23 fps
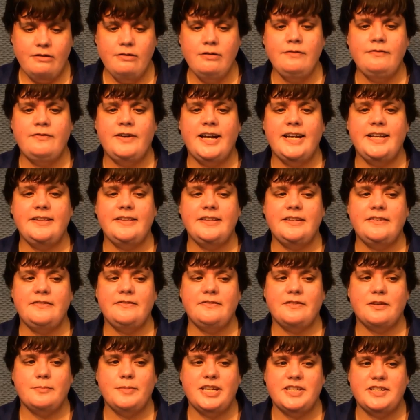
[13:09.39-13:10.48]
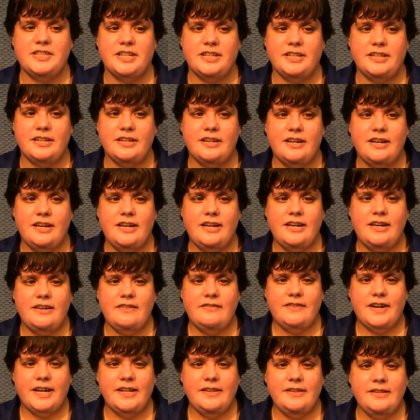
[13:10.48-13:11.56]
or file information.
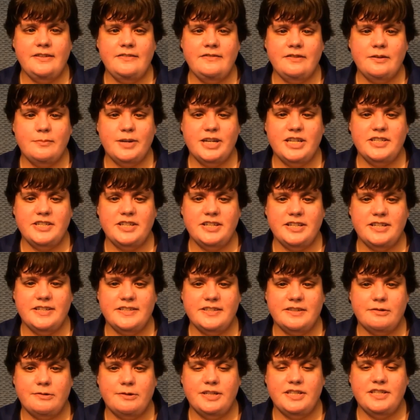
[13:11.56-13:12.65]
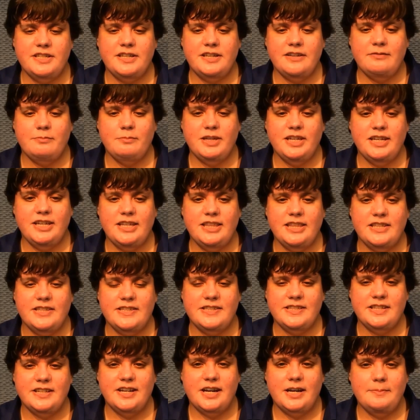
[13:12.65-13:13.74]
File information is going to give me the
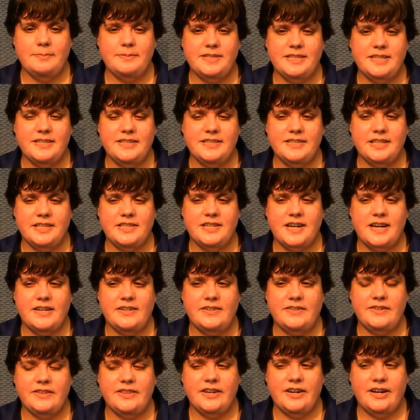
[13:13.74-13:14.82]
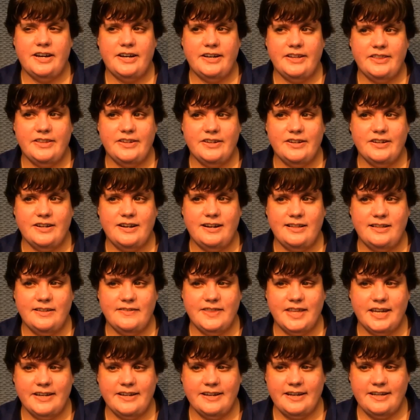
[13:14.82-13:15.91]
synopsis, the title, the author, all of
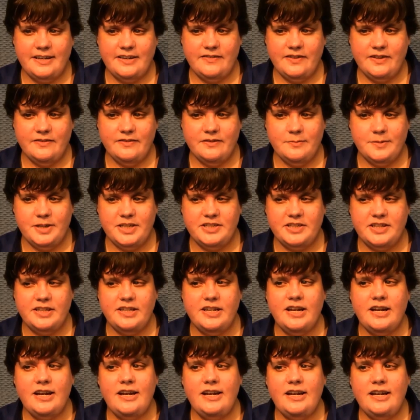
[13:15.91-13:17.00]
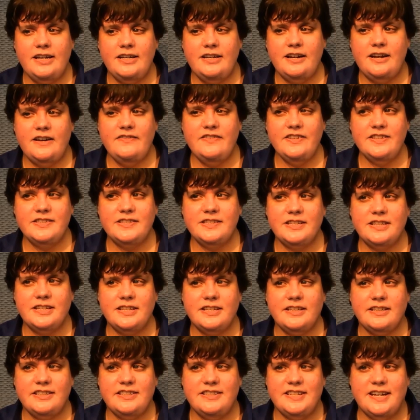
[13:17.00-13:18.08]
that kind of information. And
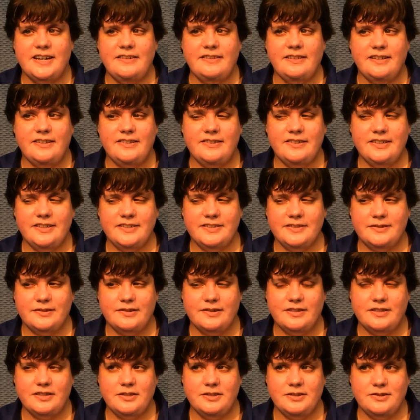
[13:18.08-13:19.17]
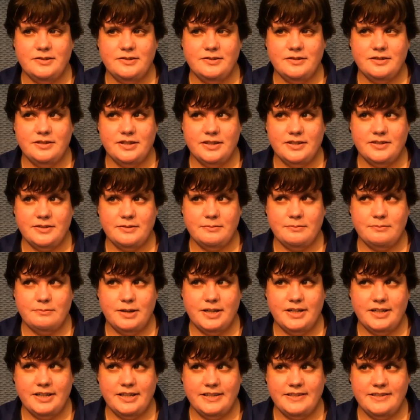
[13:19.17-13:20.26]
obviously, download is going to do just
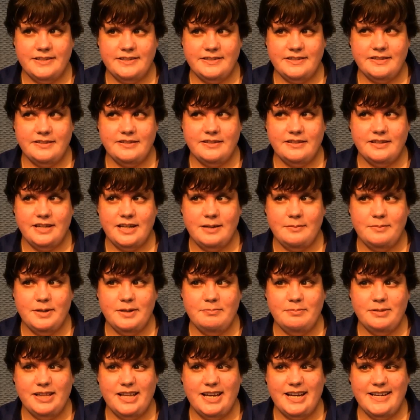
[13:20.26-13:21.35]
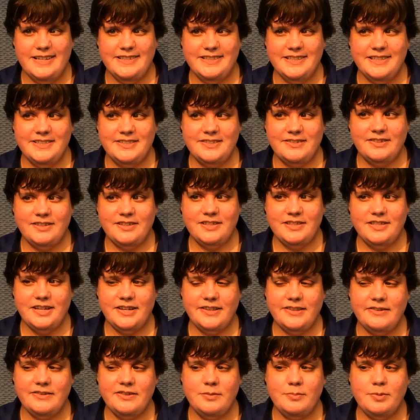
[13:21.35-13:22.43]
what its name implies. It's going to
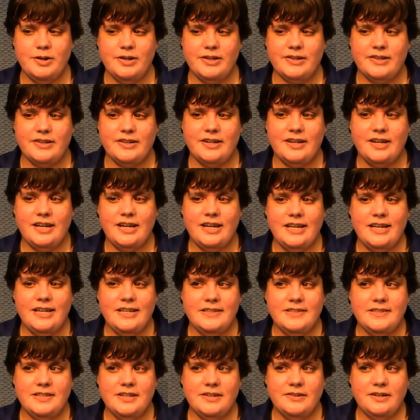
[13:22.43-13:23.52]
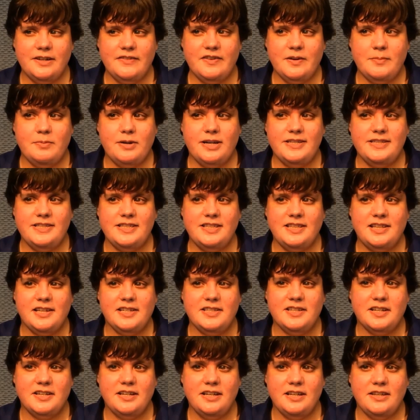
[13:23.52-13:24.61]
download the book. So if I press
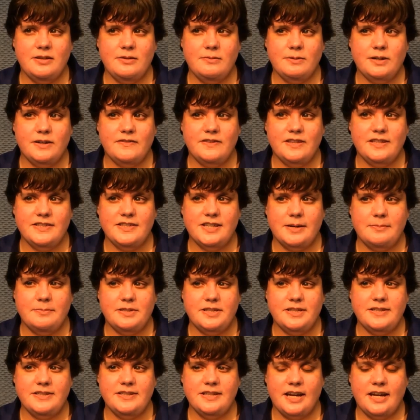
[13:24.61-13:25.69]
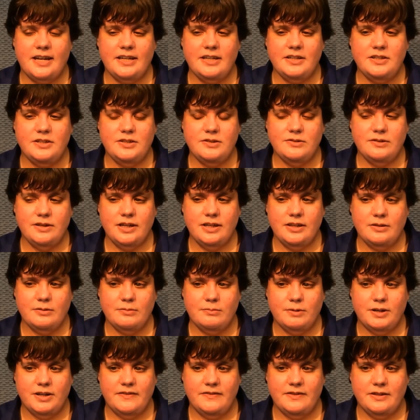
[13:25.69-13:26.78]
select on either one of these options, I can do either
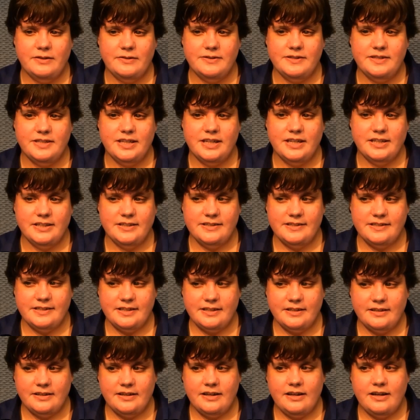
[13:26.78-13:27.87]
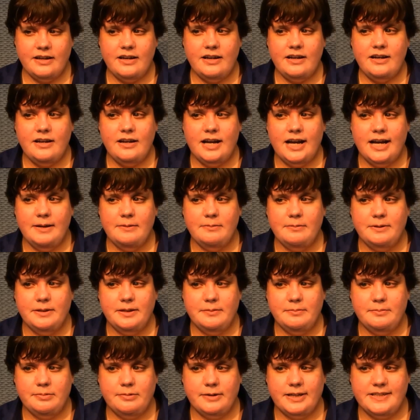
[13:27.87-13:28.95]
one of those things. I
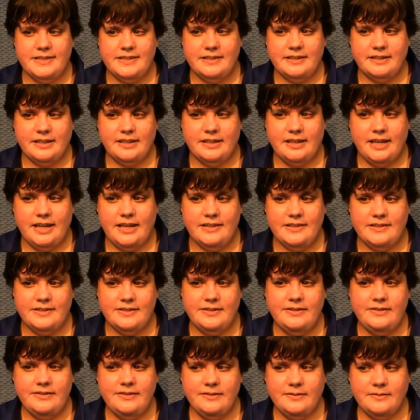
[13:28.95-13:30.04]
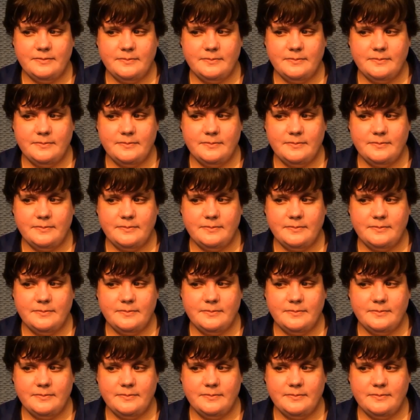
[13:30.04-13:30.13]
will press cancel.